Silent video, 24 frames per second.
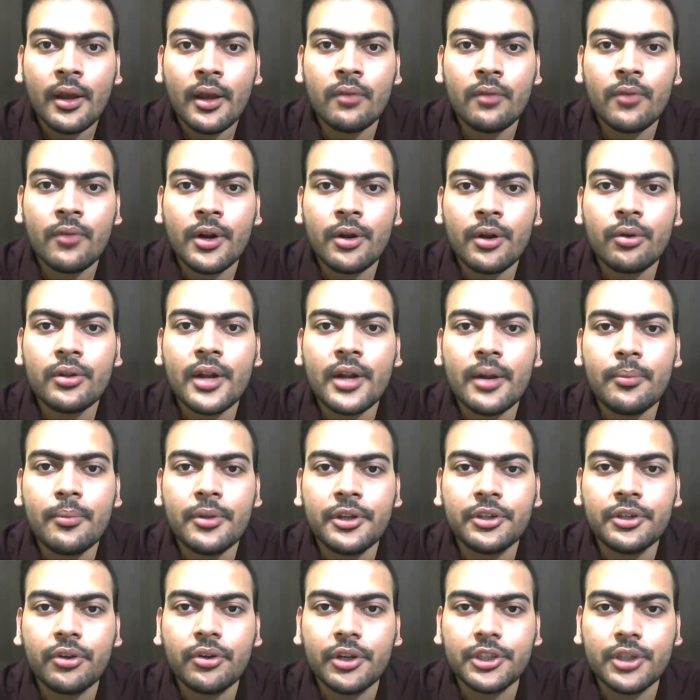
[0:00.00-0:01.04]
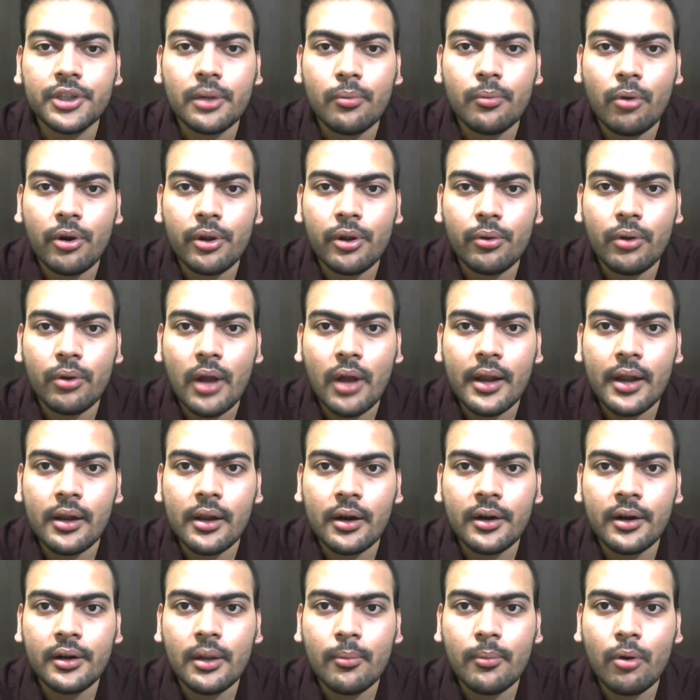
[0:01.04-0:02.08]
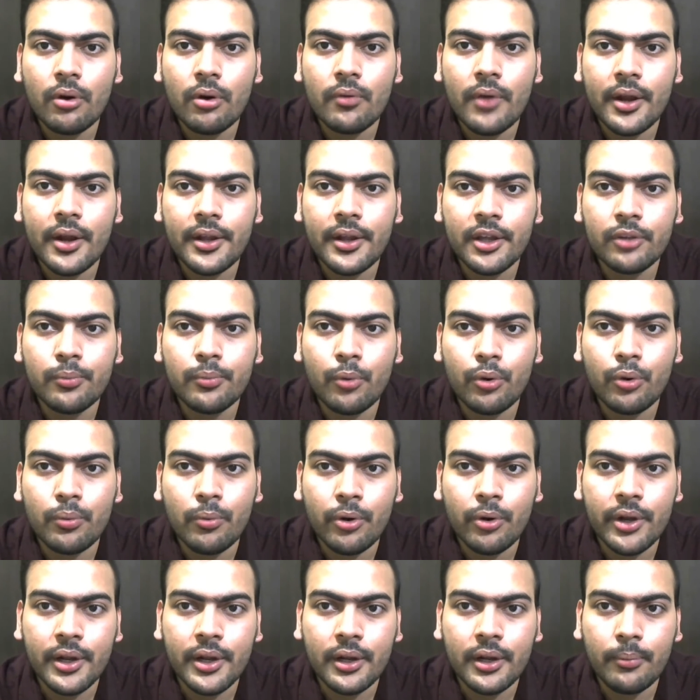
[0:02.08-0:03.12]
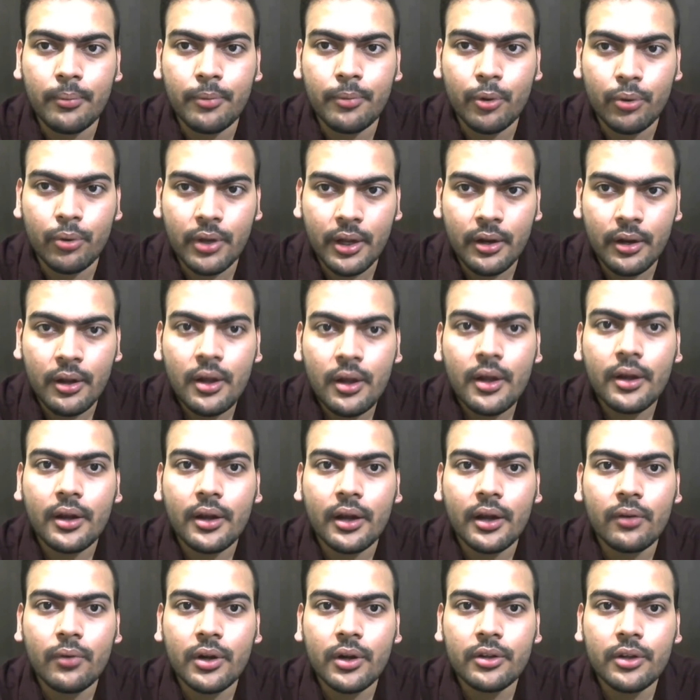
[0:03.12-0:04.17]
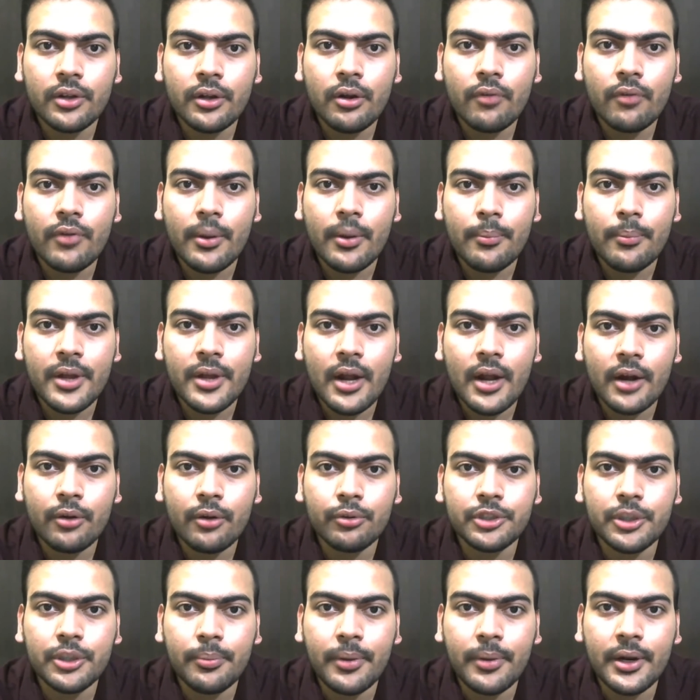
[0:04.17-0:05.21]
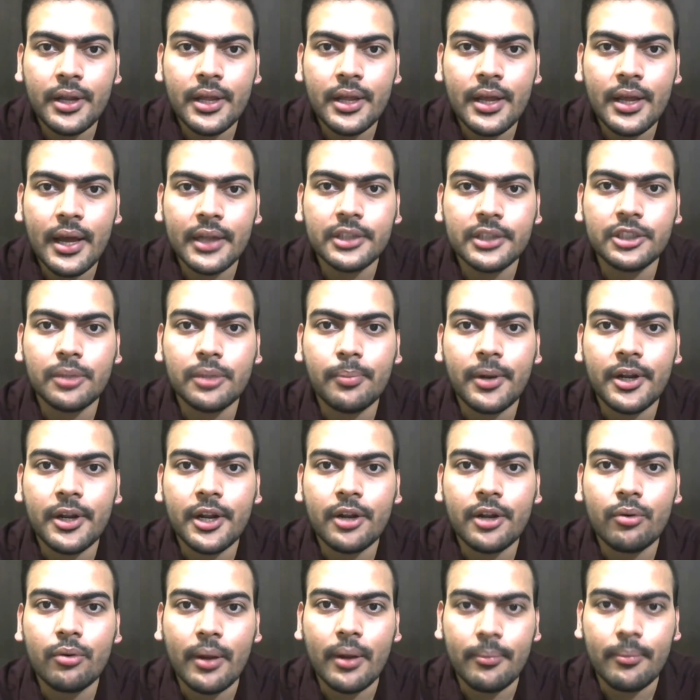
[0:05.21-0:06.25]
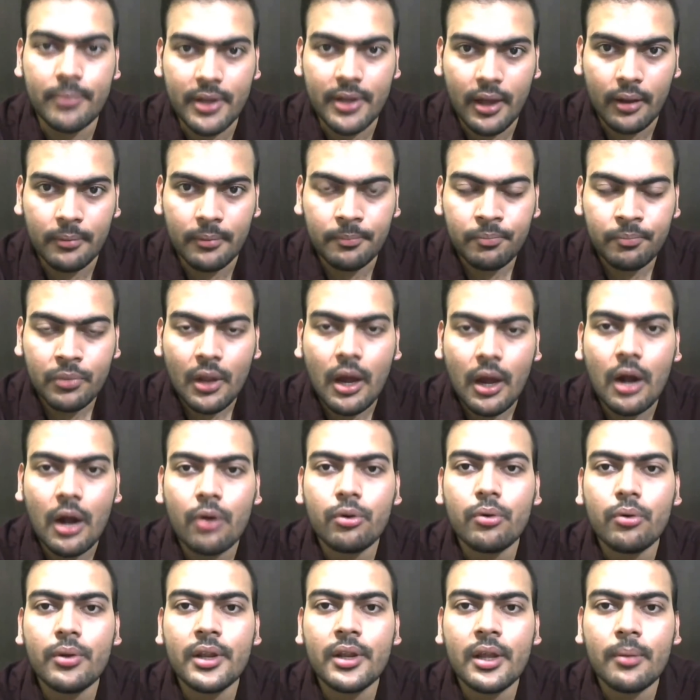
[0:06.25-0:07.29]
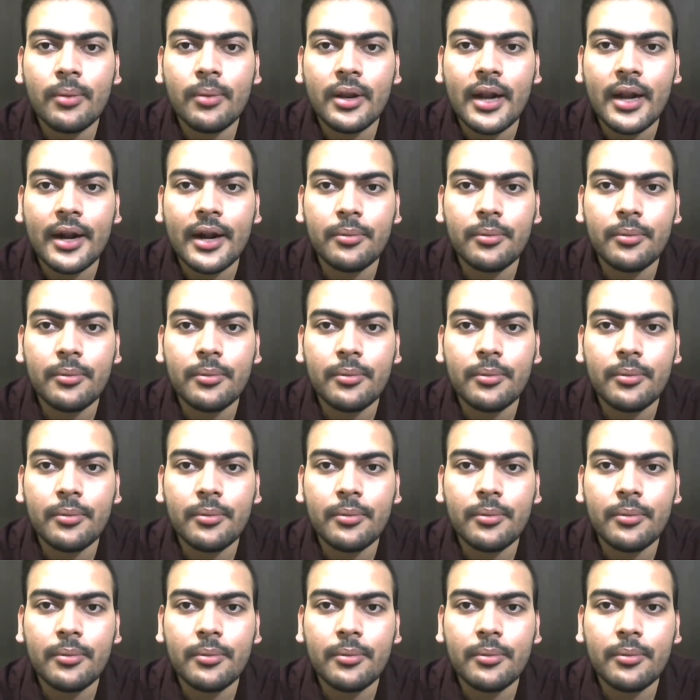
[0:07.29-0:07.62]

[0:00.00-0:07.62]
In Windows administration module, I learned about various boot mode in computer, conversion of MBR to GPT and GPT to MBR, how to enable